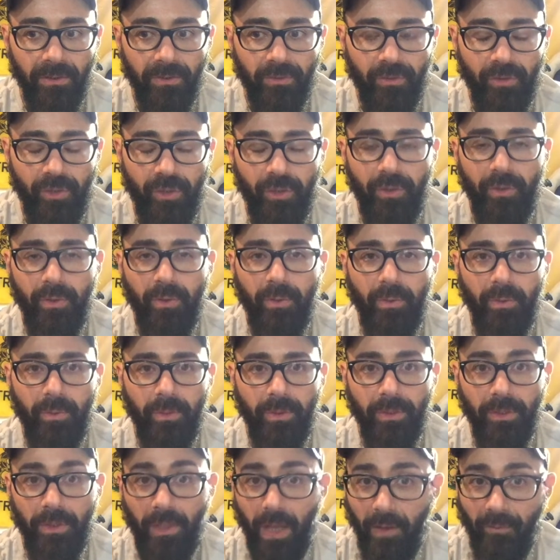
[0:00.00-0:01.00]
to
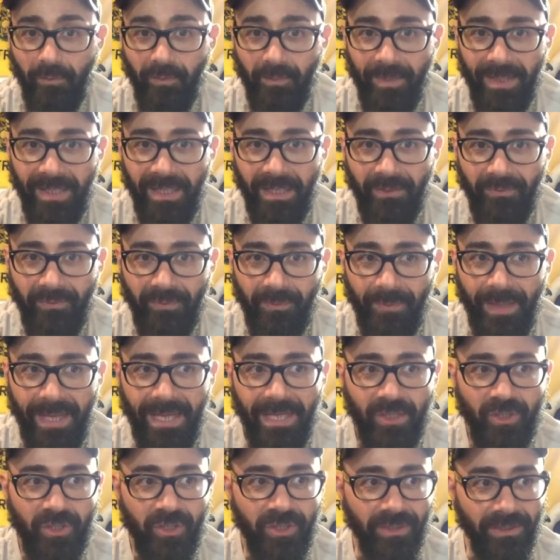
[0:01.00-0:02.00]
government
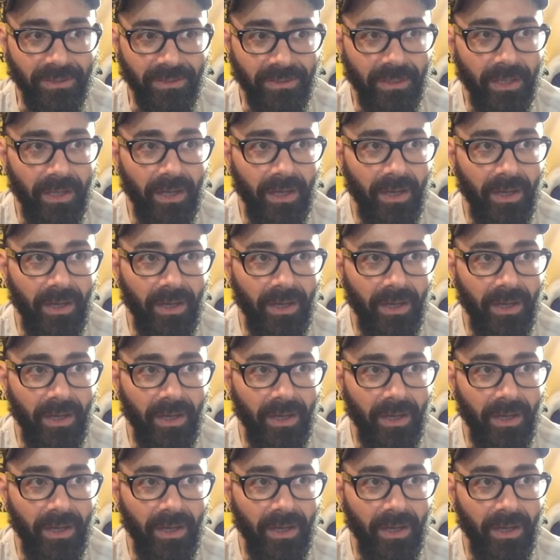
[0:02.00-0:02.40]
information,